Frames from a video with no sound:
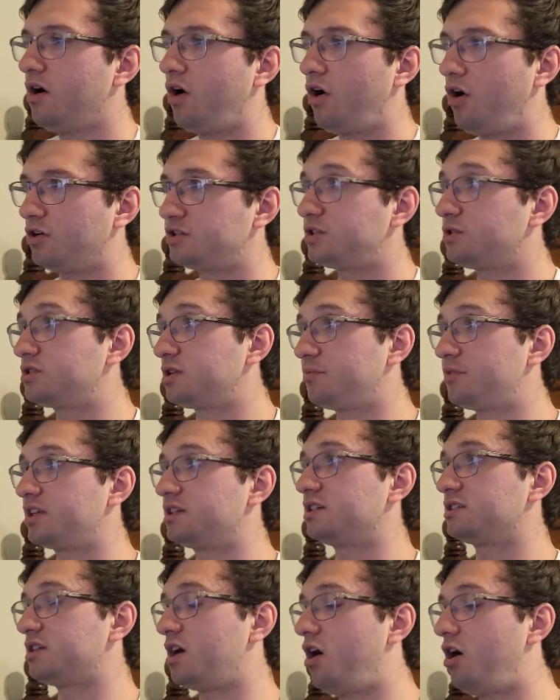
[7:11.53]
Also,
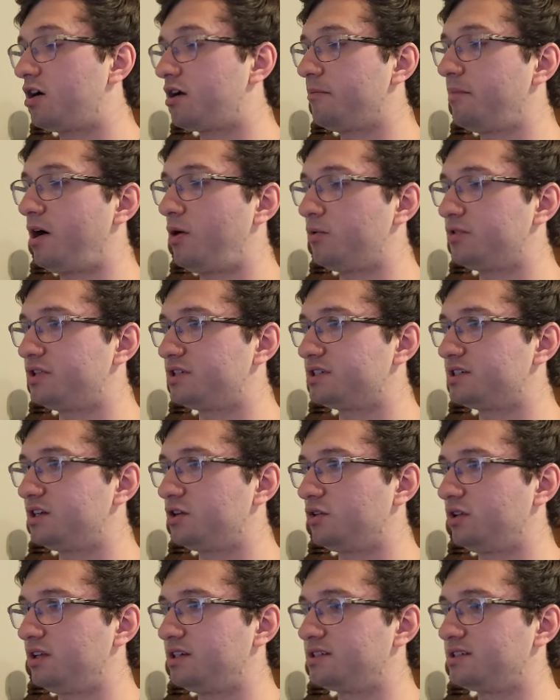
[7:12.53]
something to talk about with this
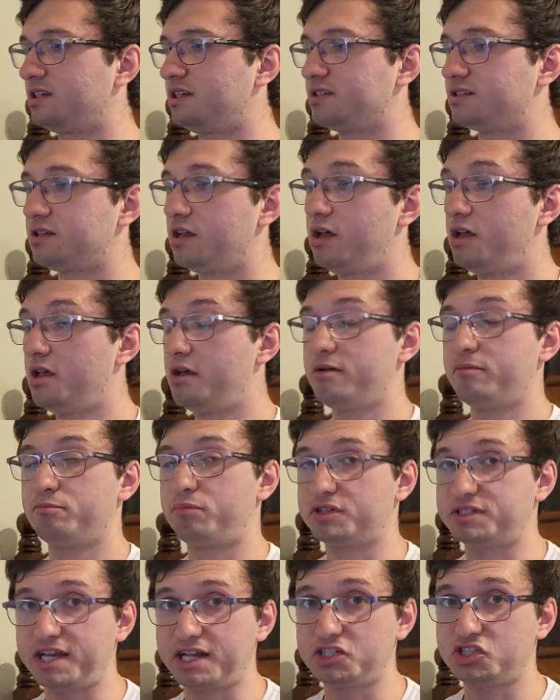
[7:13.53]
tier list is
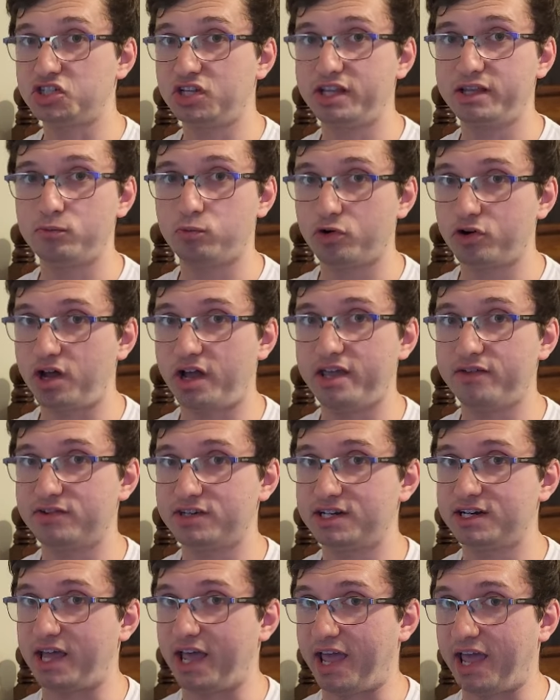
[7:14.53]
potentially we're not
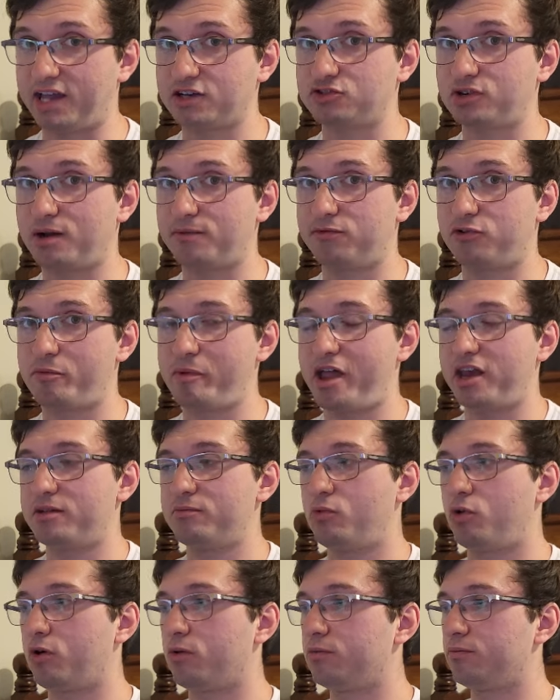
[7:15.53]
even in a hand trap format
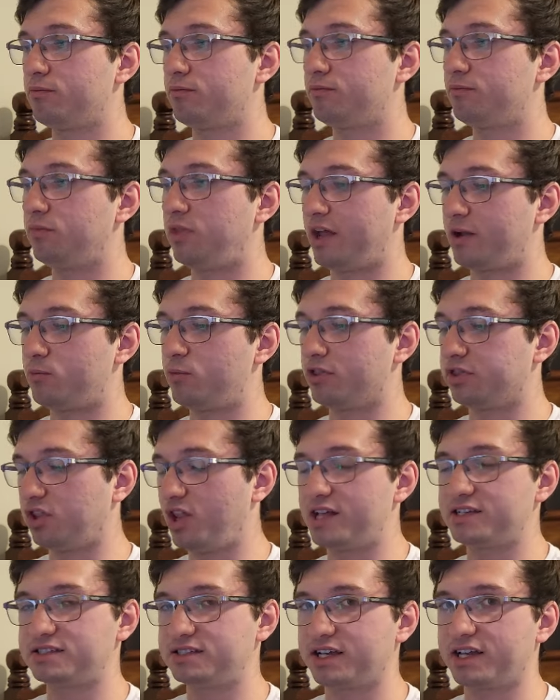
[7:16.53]
anymore, like with
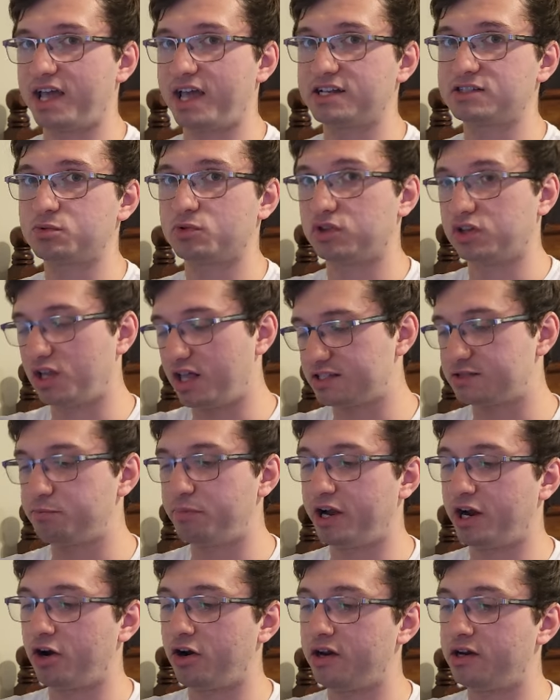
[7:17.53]
less negates, with less
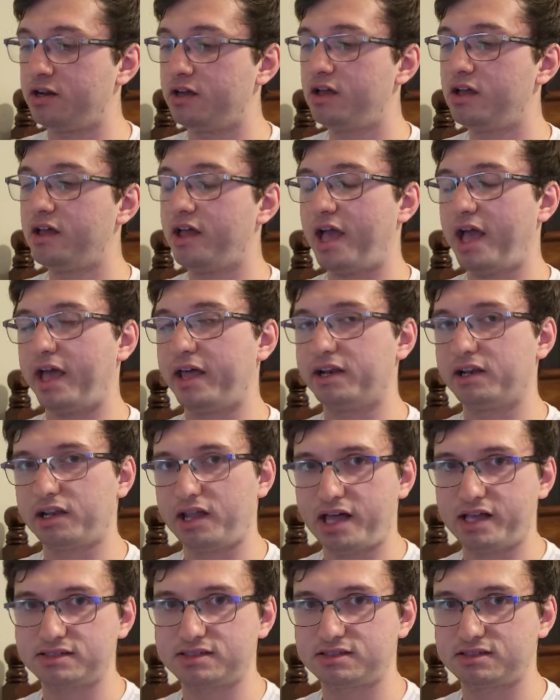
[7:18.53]
Baron, and
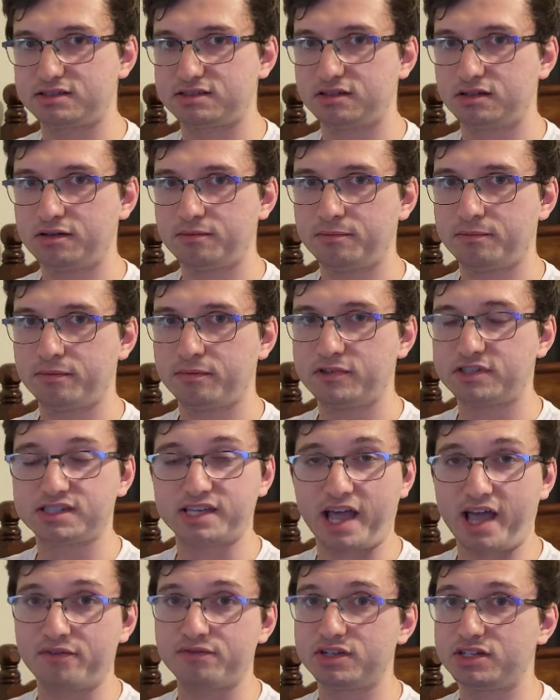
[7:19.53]
less
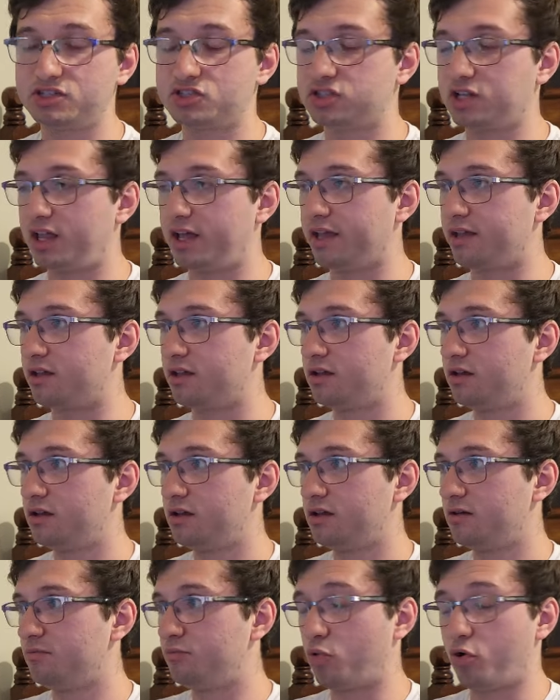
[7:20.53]
Savage, like
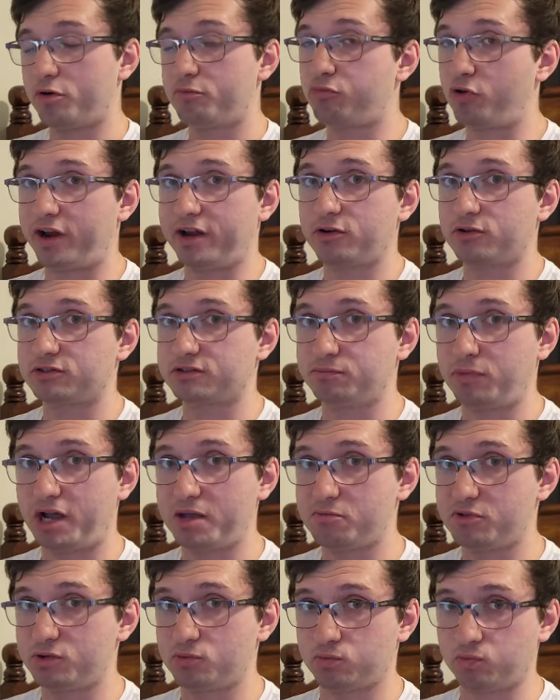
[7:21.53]
board breakers
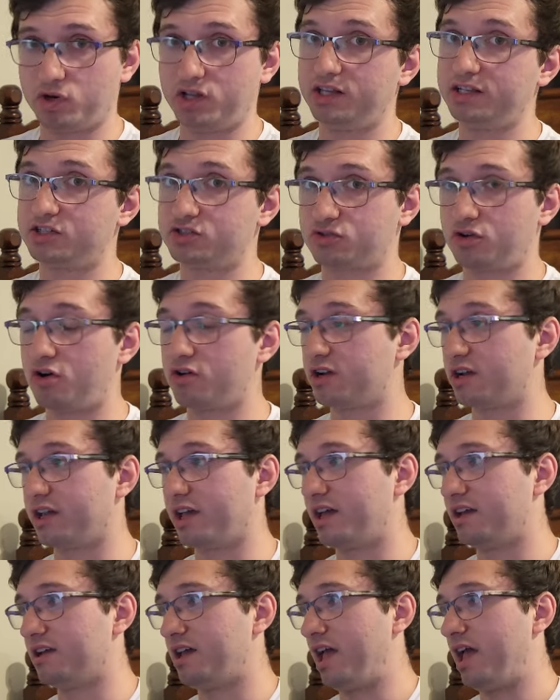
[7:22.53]
might be really strong
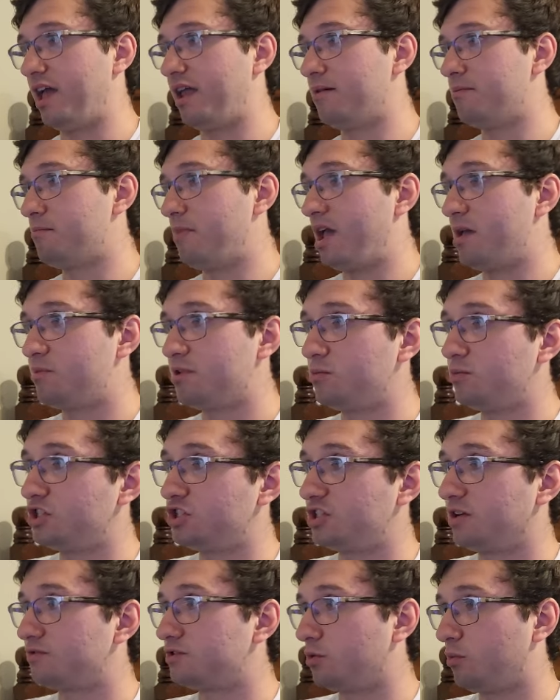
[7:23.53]
again, and maybe we
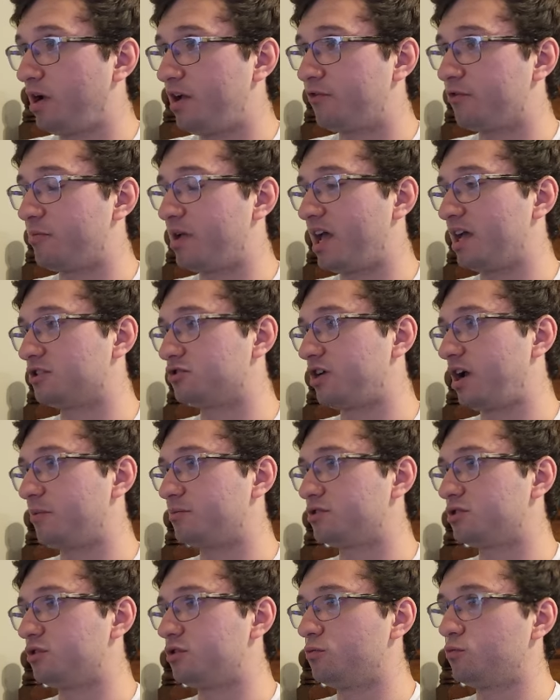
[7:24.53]
shift away from hand
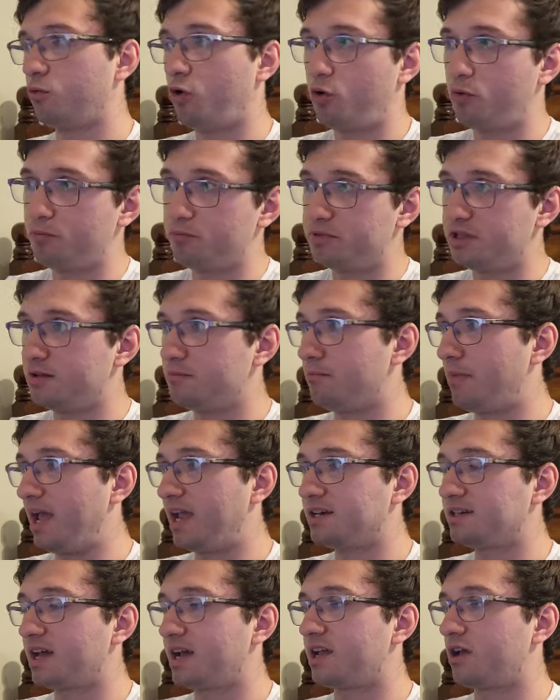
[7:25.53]
traps so you won't be
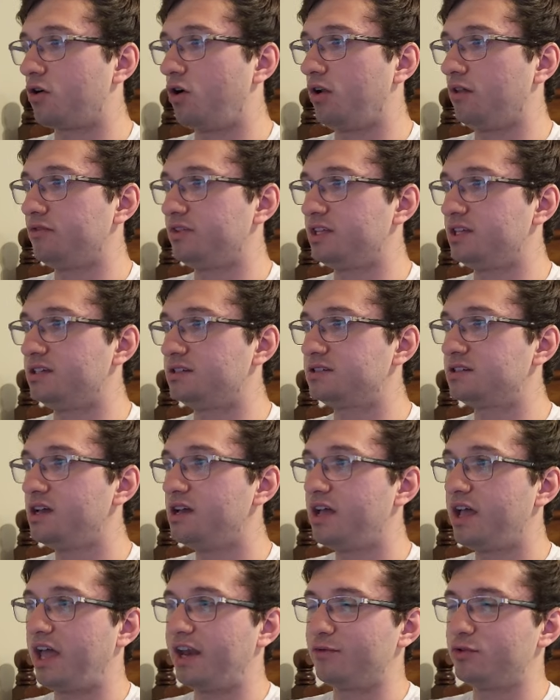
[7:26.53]
main decking all of these.
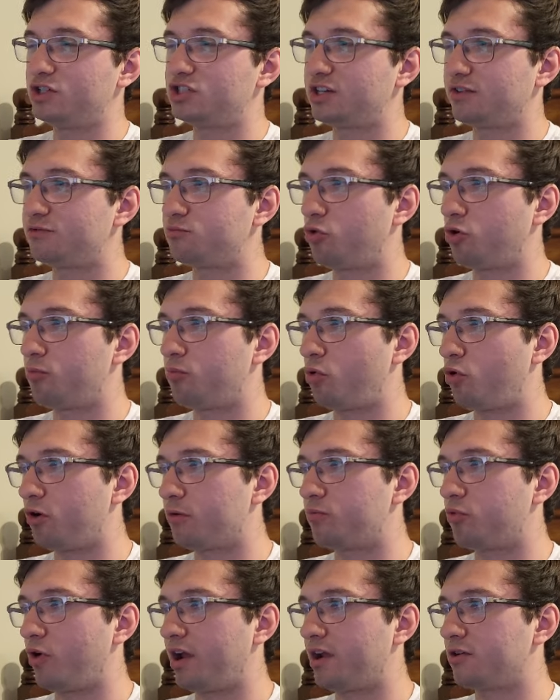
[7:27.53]
And if we shift more
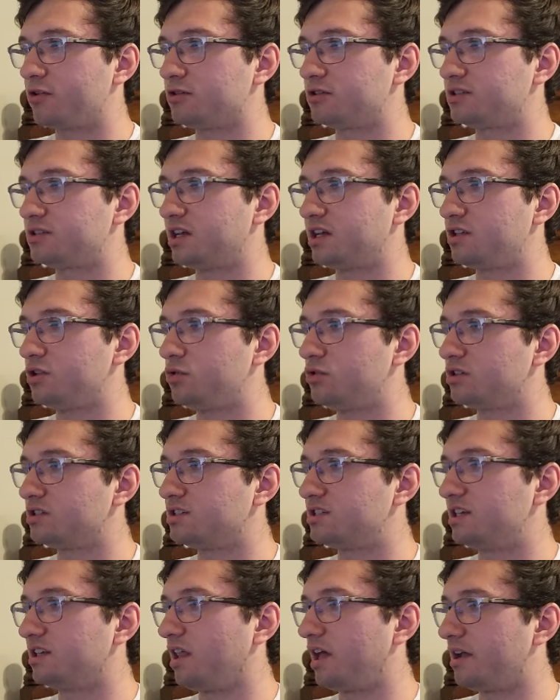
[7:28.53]
board breakers, then you could
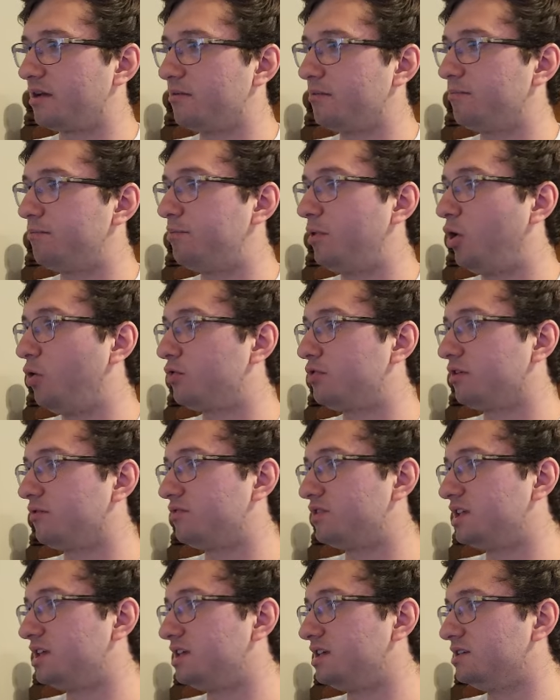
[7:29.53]
see like both
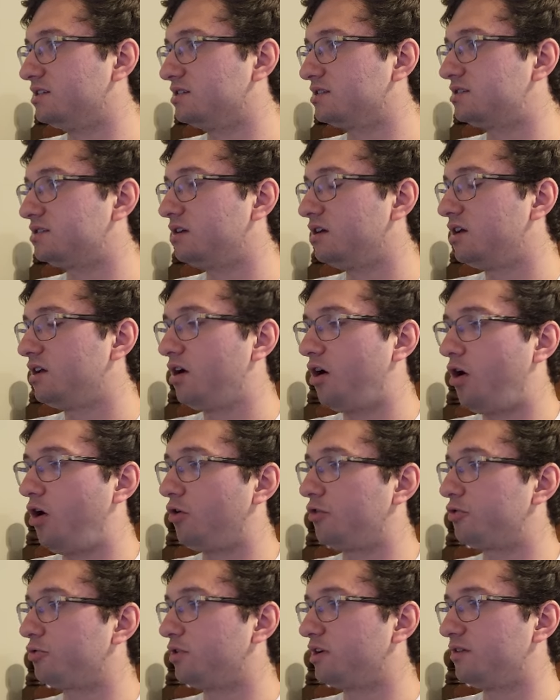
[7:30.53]
of these,
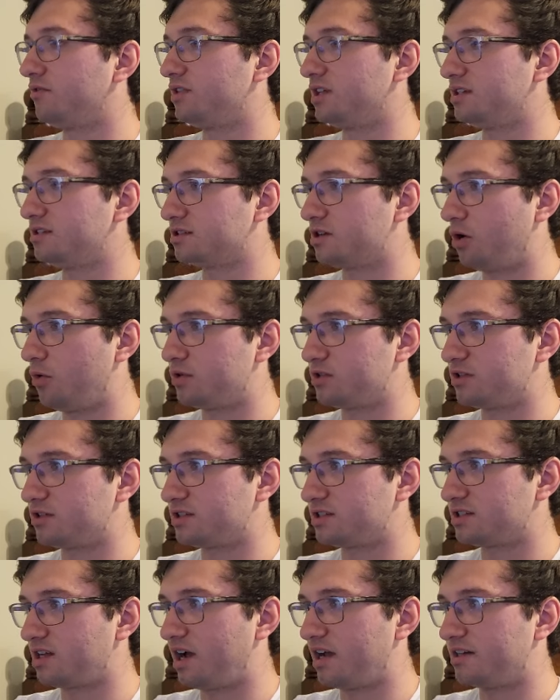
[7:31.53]
all 3 of these go into
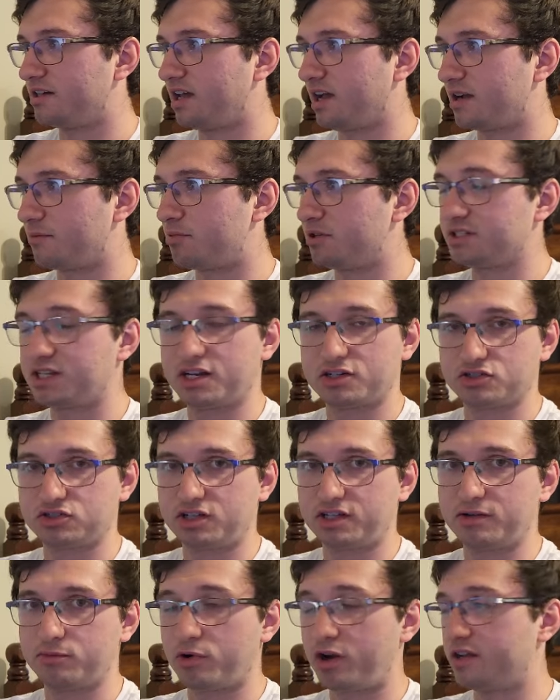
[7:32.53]
the side deck
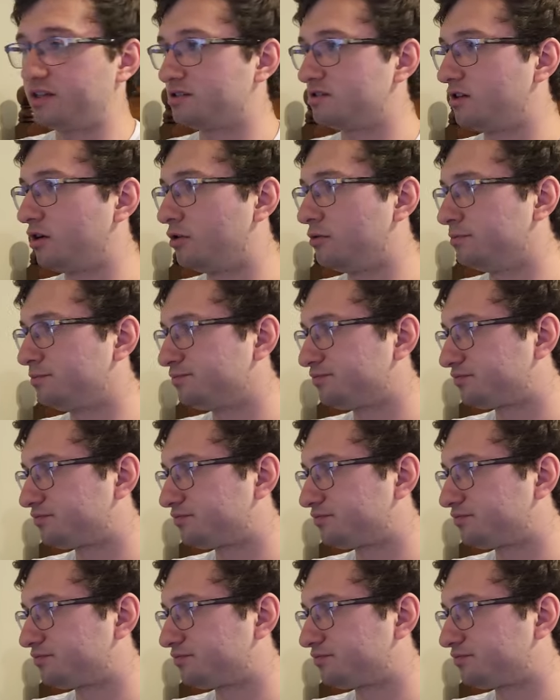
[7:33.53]
potentially, right? So